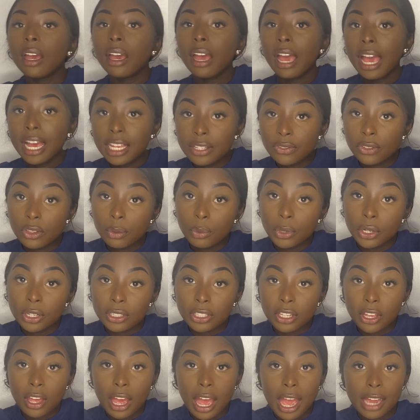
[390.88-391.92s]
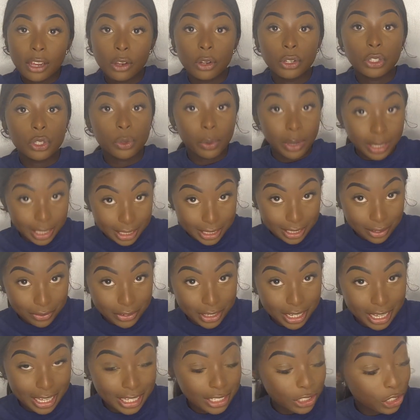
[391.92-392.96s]
As for the monitor, I got a
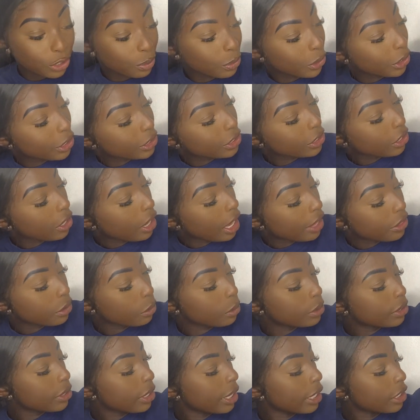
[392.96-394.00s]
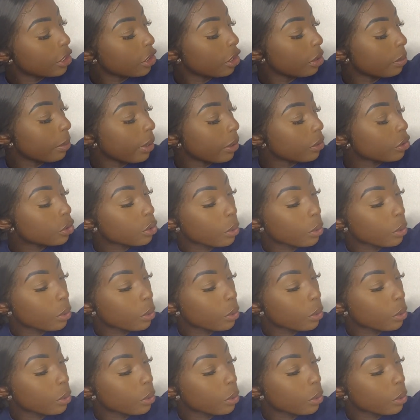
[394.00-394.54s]
27-inch monitor. I thought it was 32, but it was